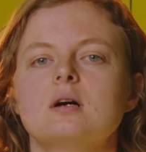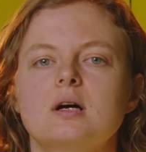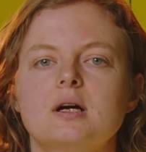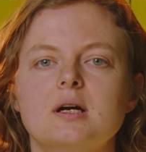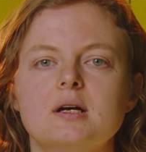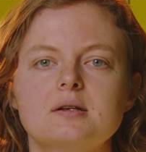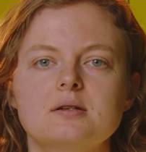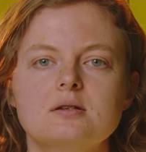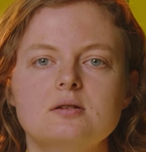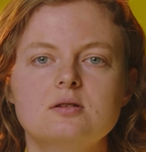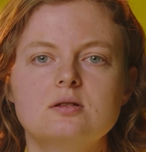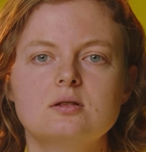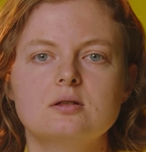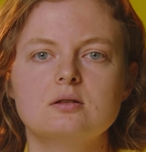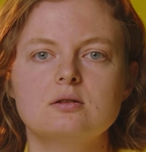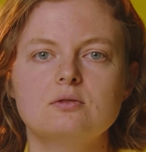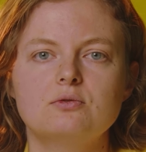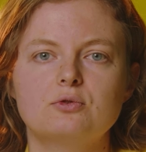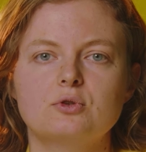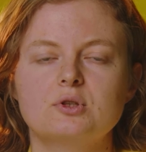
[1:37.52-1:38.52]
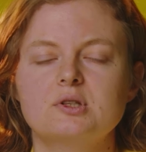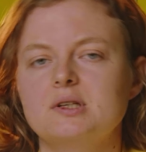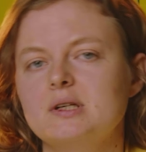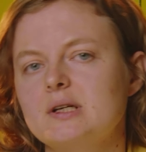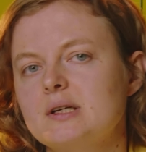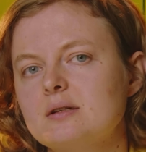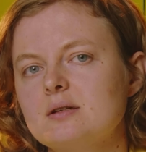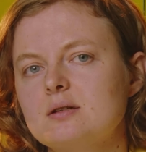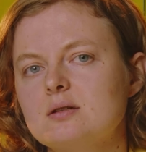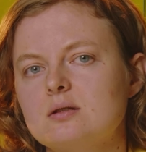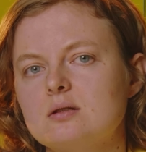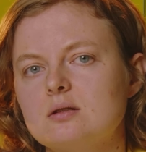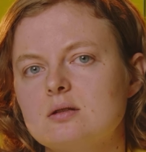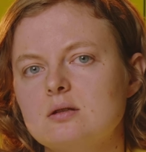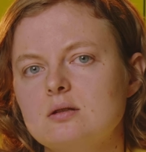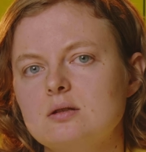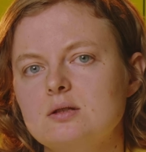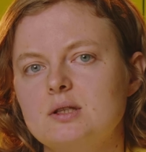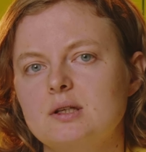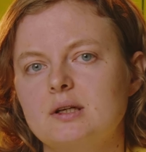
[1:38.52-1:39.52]
And for the next
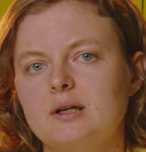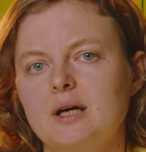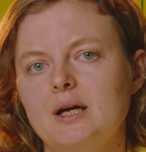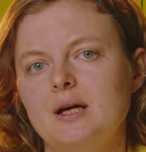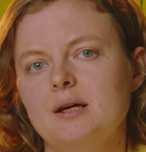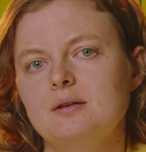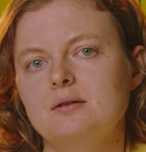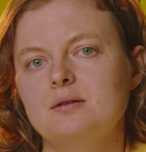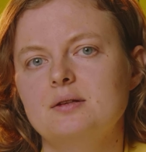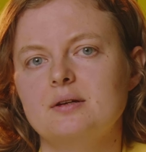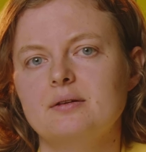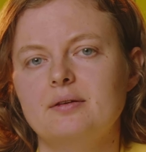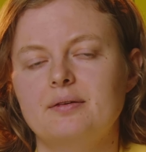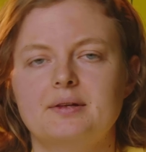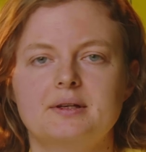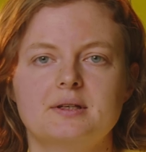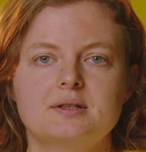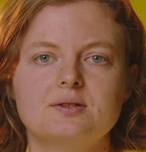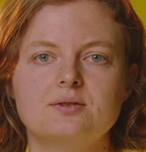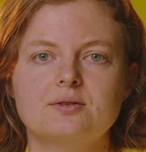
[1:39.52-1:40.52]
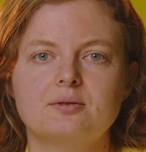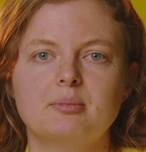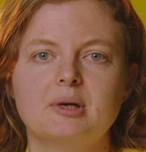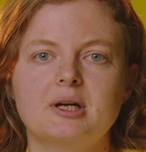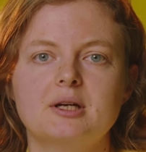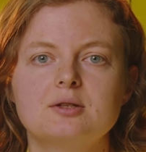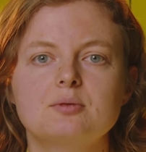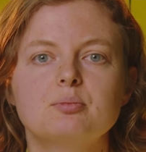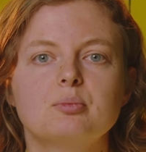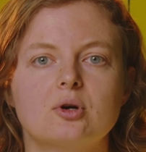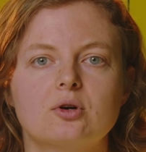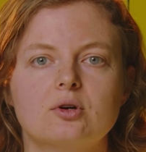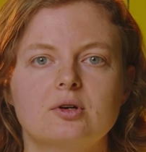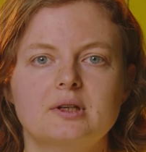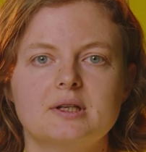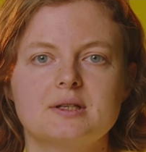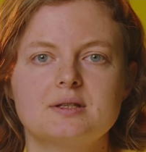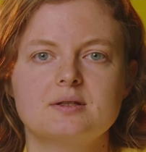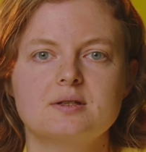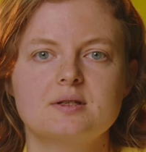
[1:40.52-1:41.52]
decade, the things remained more
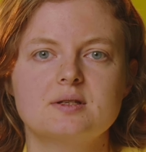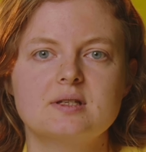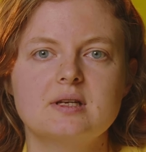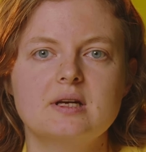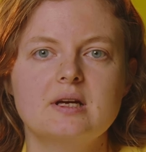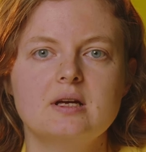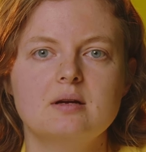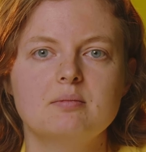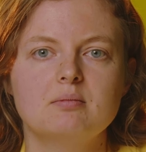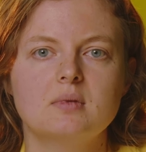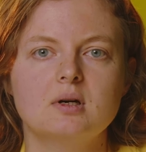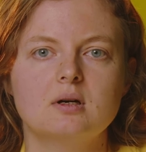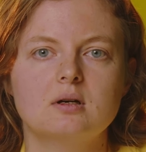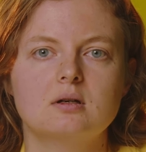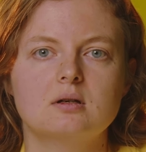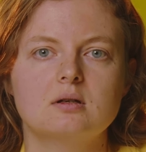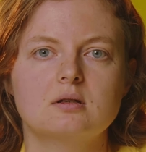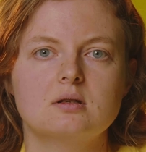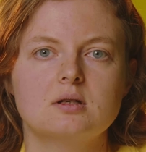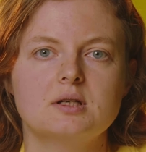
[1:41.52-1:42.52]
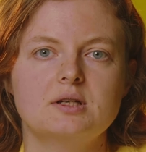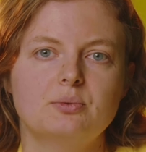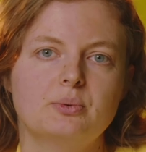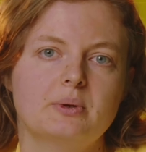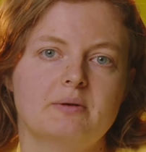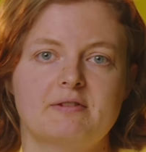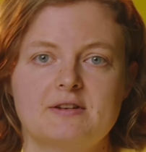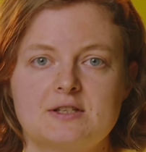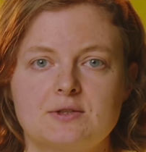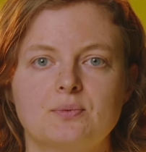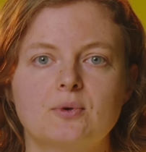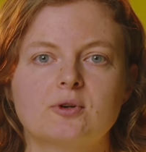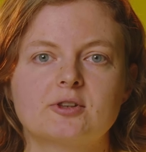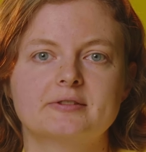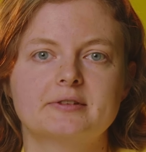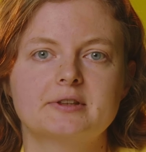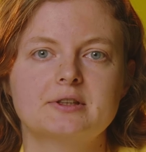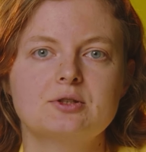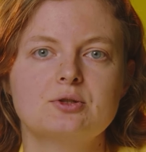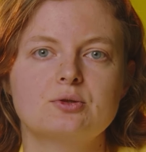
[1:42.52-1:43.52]
or less the same. If we fast
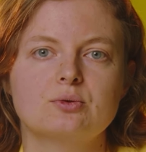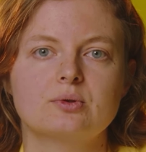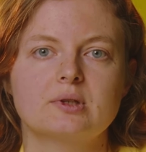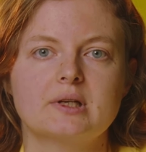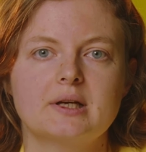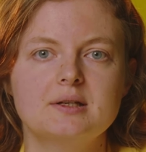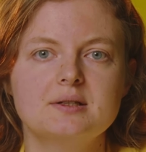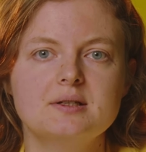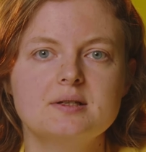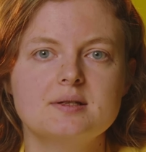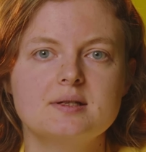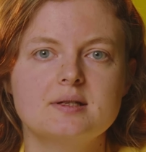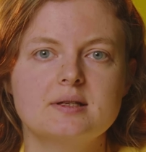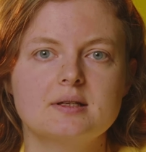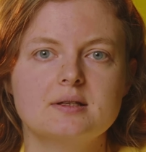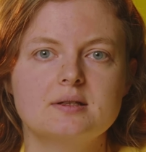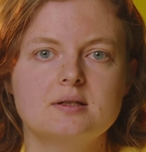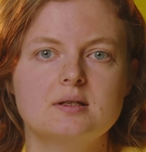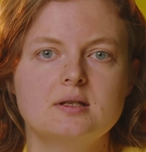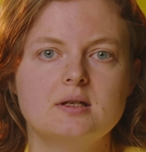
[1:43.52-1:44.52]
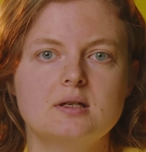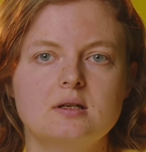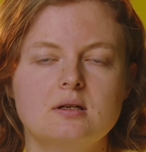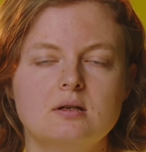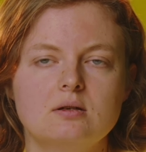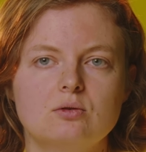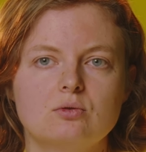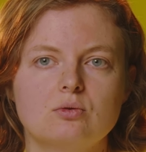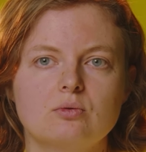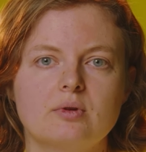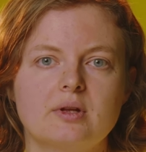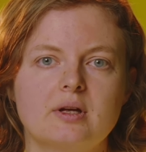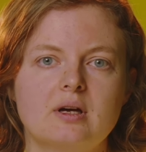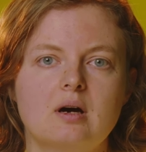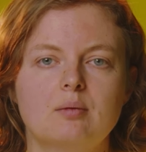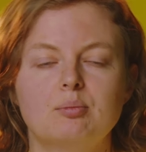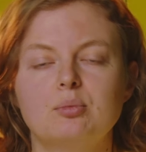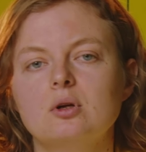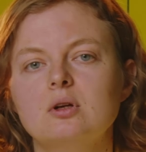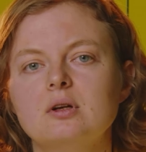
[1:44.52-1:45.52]
forward to 1960, to
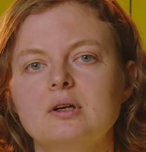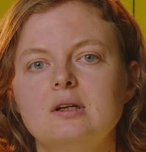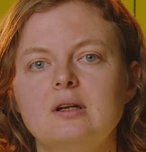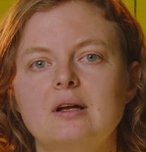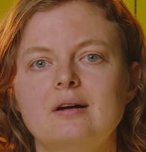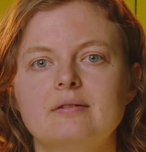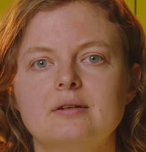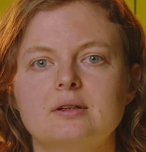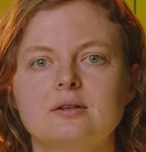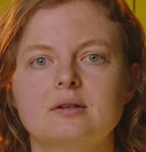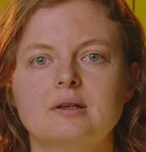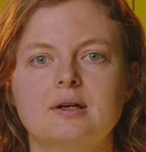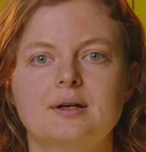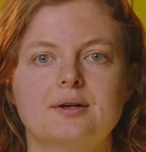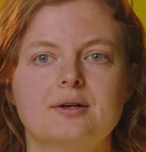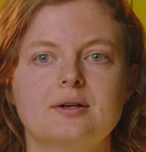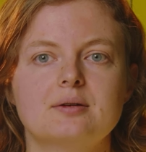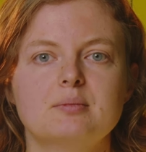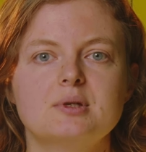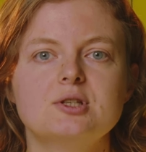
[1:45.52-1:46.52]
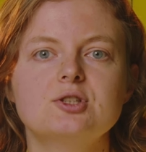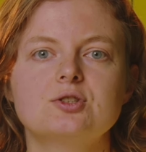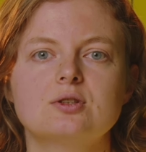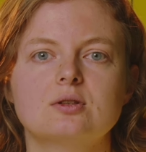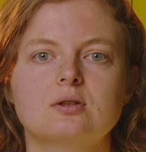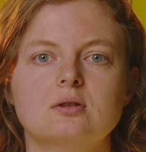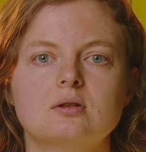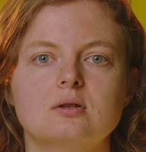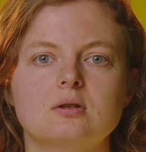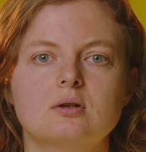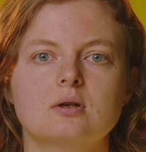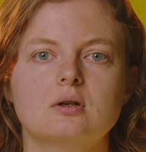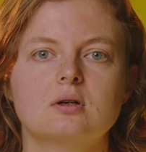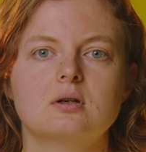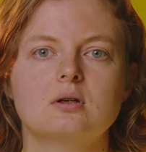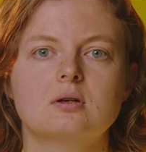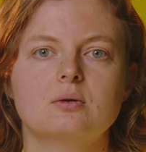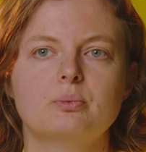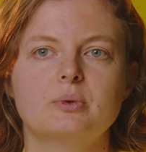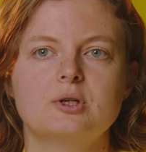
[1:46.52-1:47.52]
the Apollo 11 era mission,
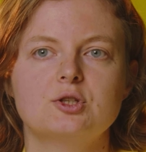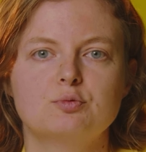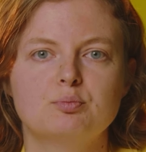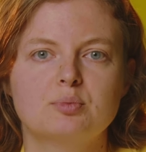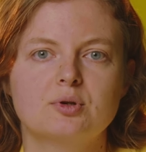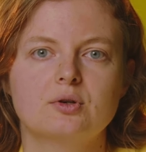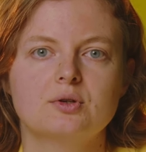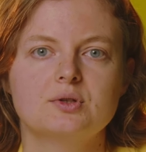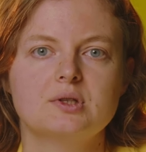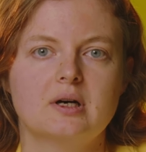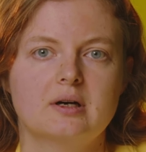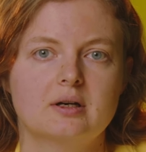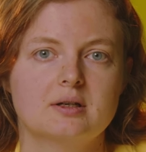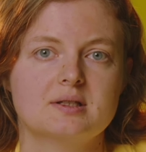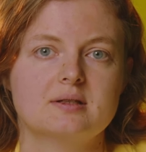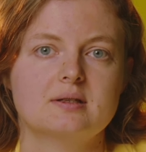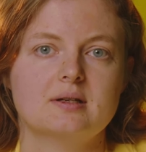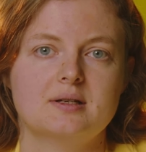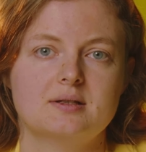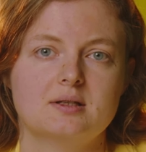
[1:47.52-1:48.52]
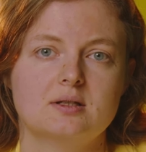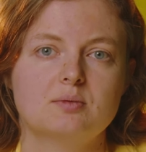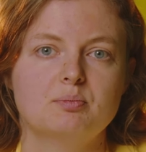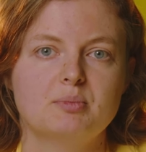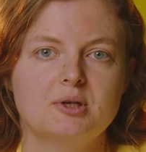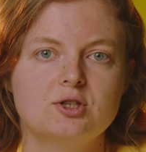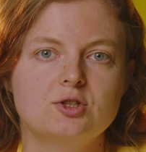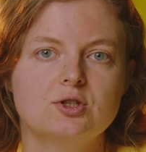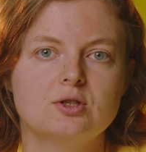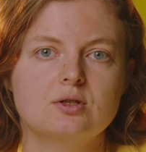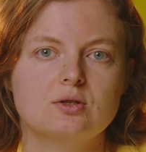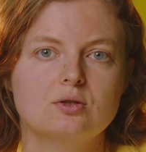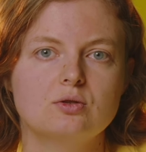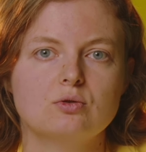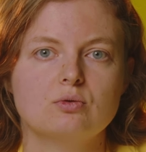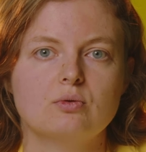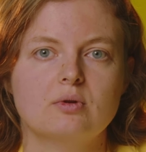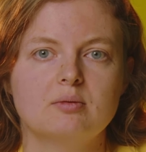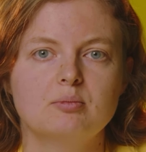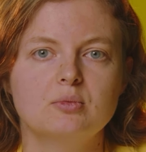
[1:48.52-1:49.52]
which brought us as a species
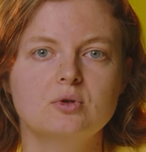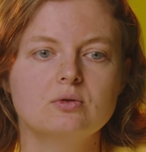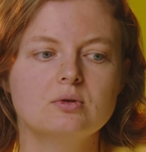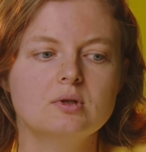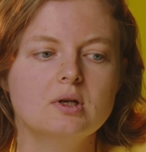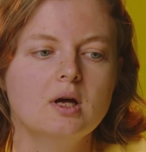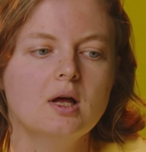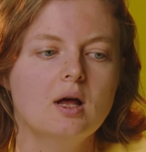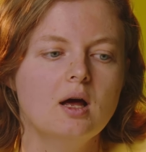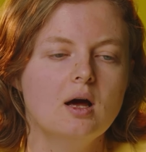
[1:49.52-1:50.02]
to the moon,